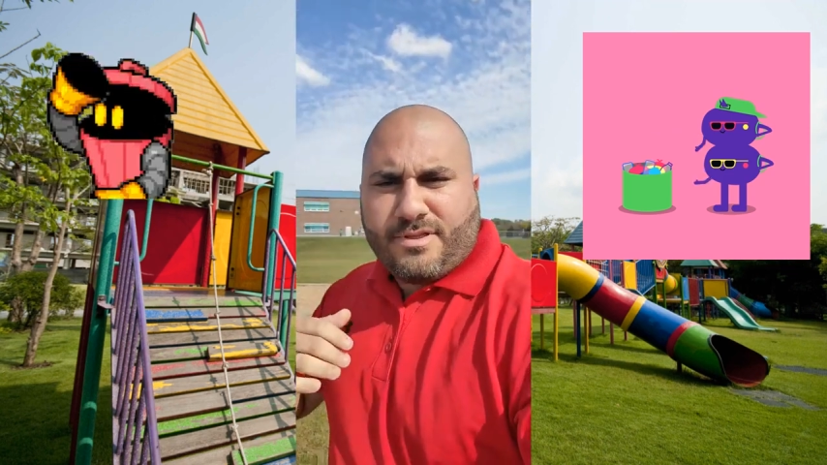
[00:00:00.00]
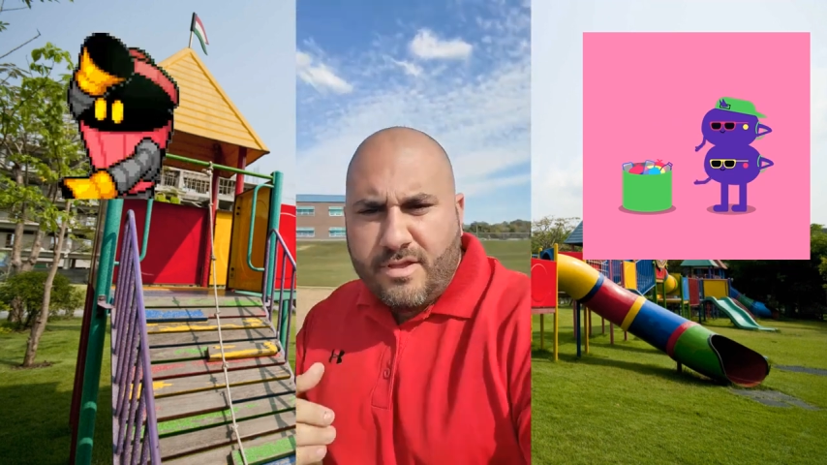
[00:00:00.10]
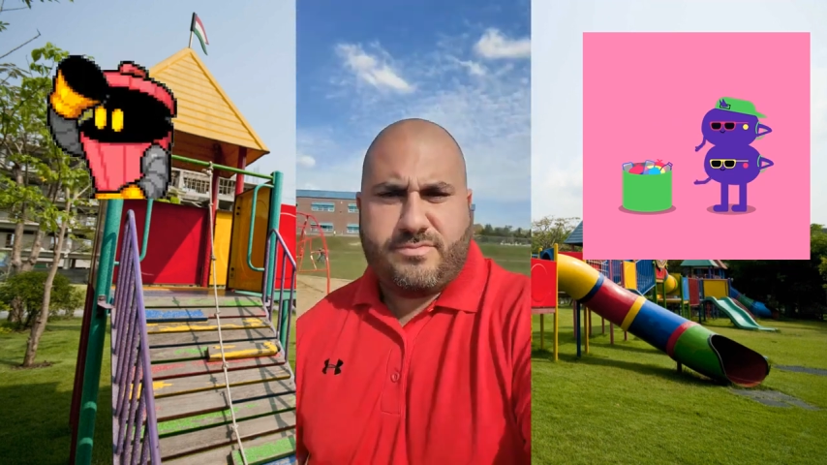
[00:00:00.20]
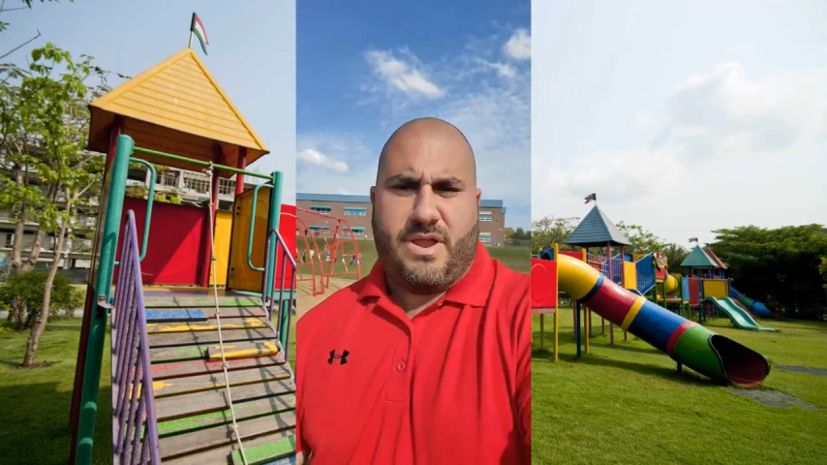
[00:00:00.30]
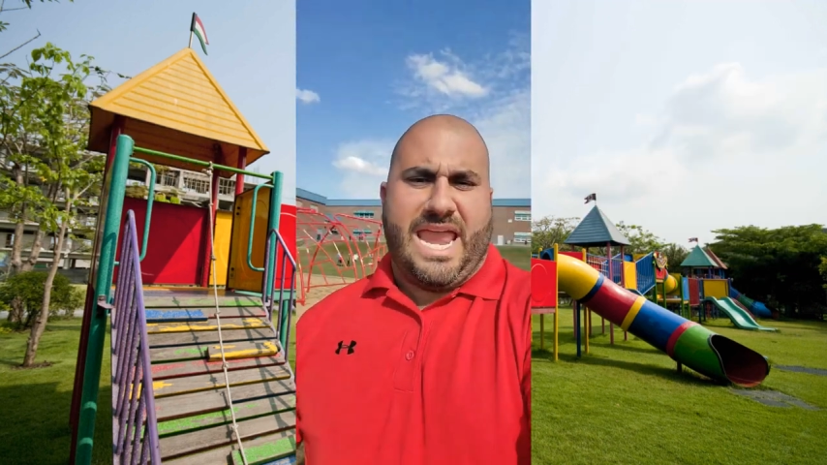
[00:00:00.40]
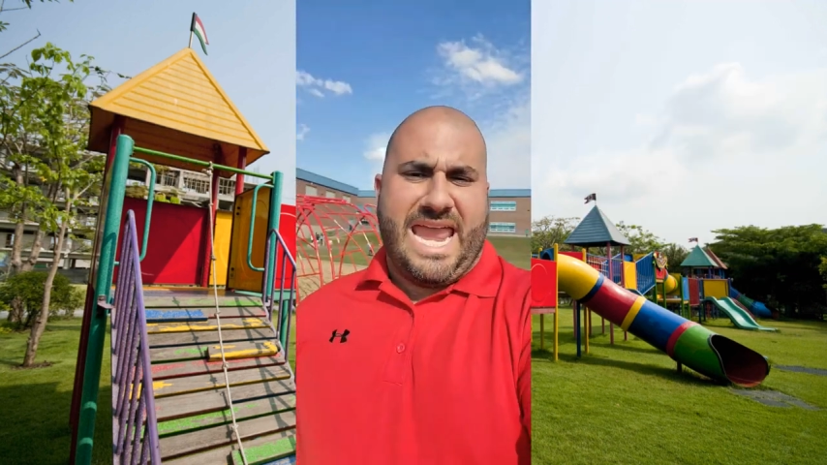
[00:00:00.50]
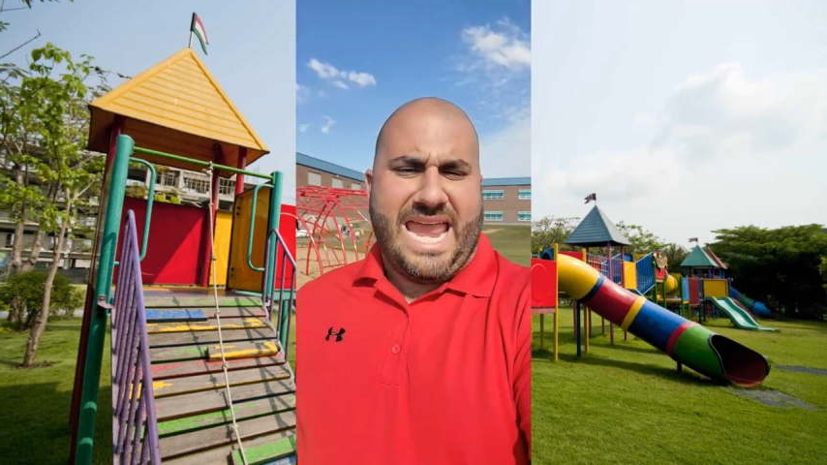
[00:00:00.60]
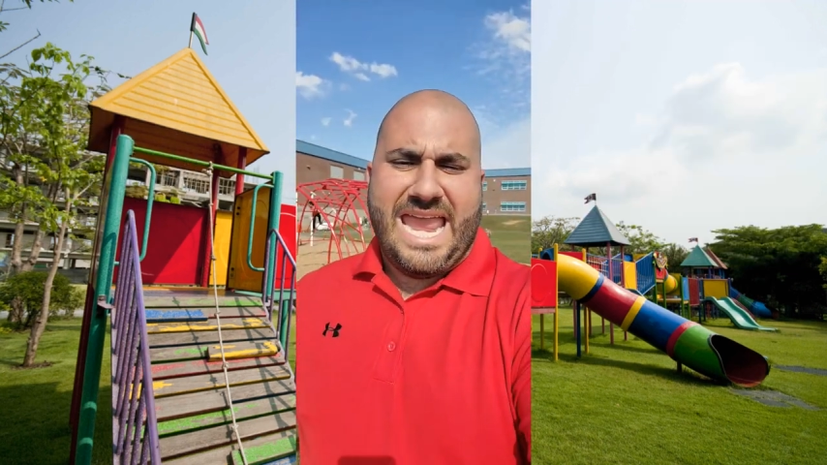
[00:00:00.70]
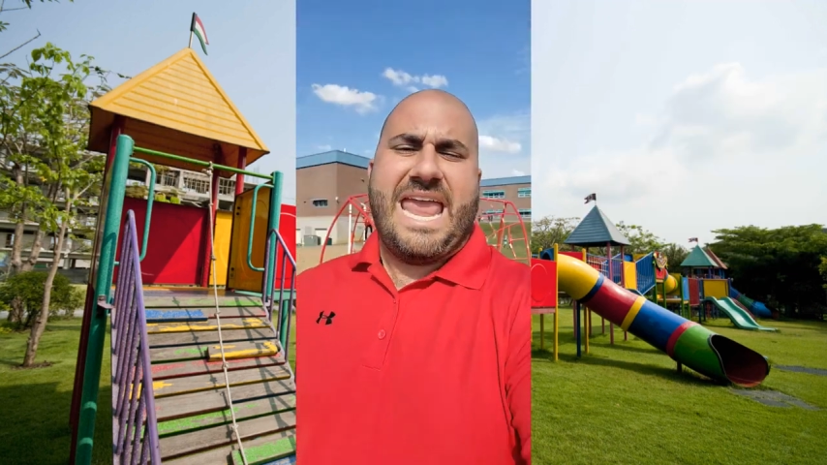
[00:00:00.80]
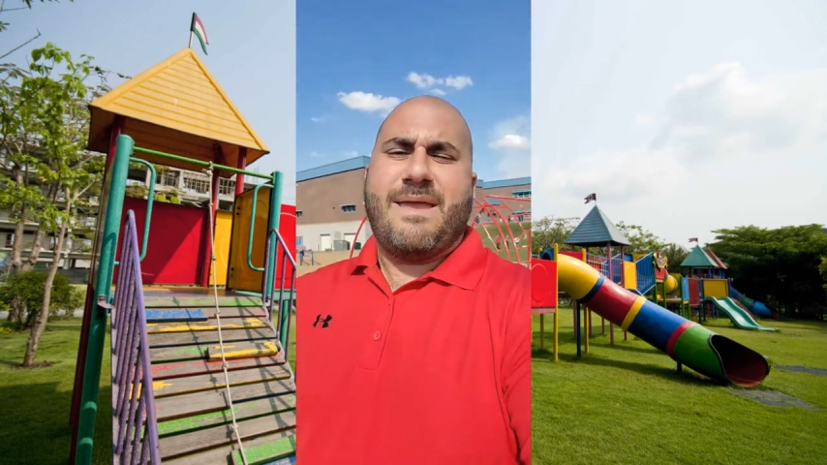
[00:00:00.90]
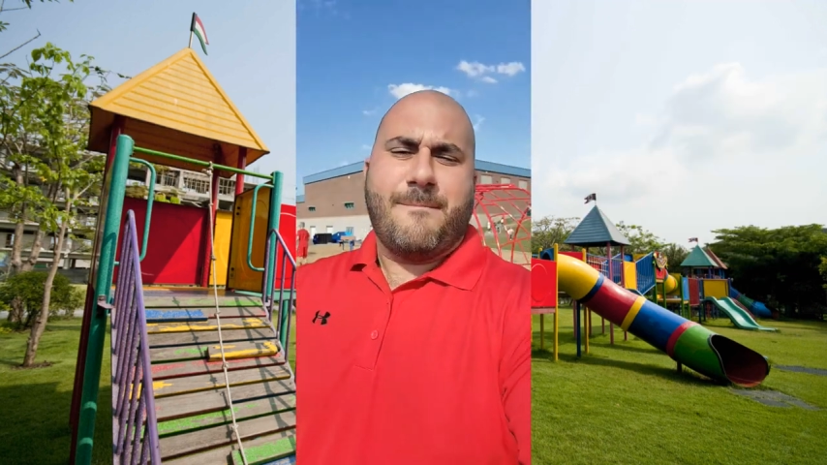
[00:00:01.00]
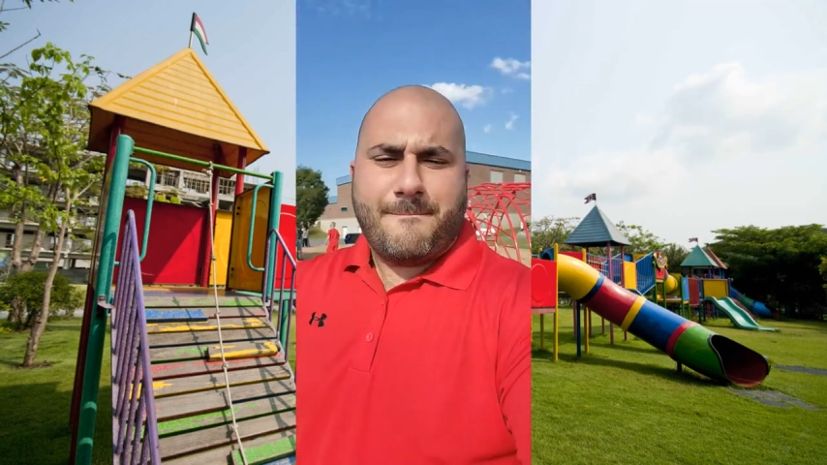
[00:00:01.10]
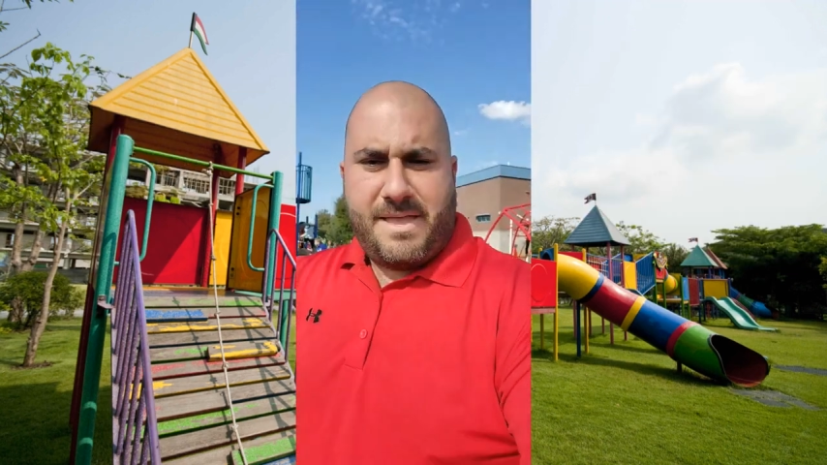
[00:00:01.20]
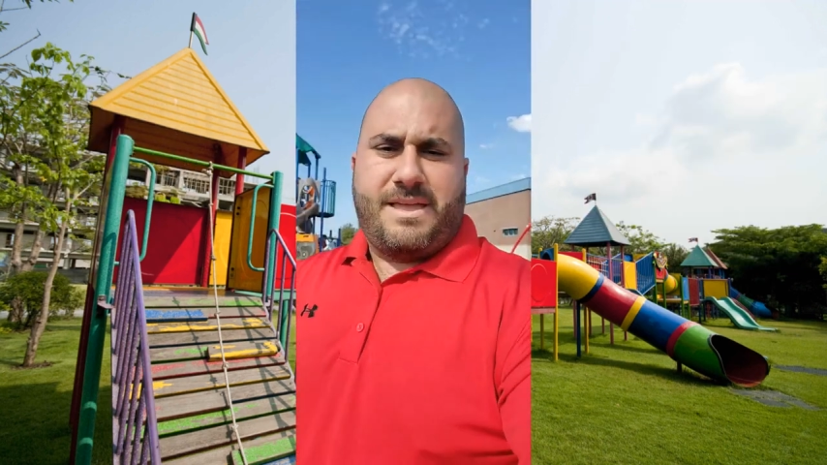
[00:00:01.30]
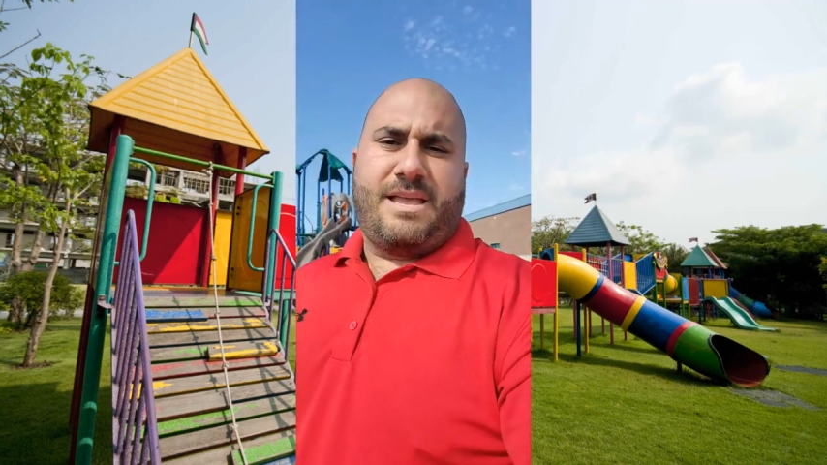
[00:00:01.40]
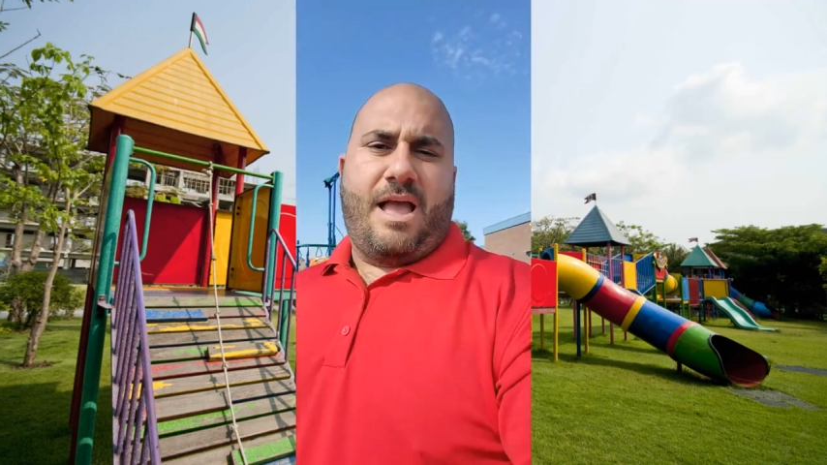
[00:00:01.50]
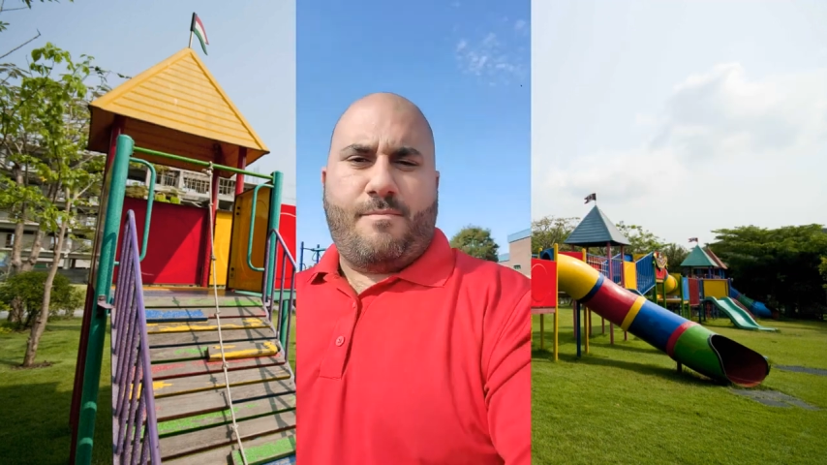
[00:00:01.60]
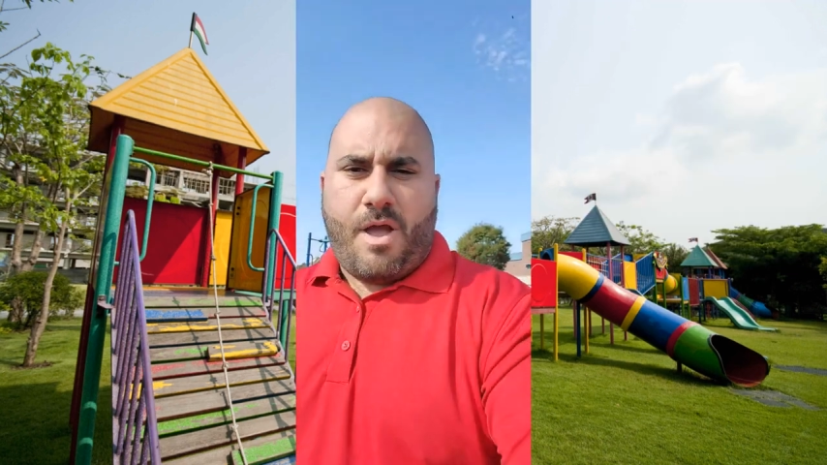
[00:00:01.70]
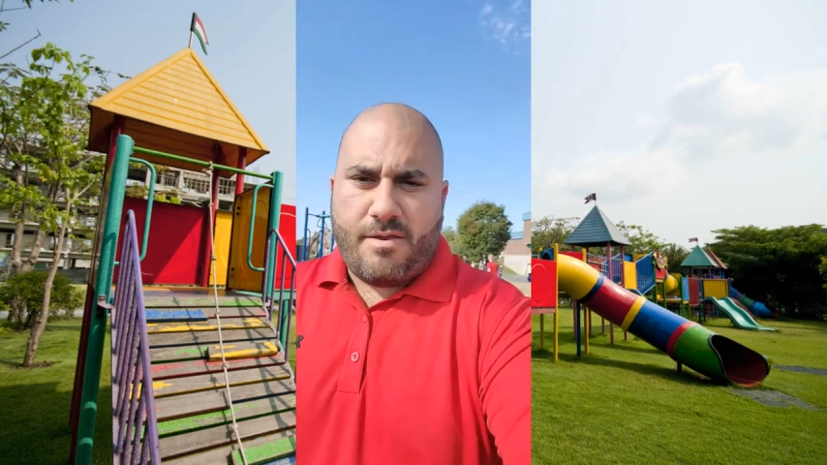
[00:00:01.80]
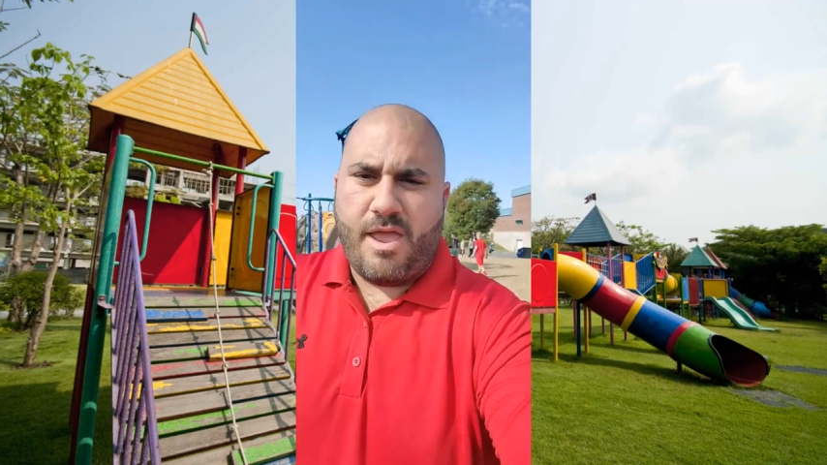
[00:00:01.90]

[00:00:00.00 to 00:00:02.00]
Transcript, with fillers: to scream. But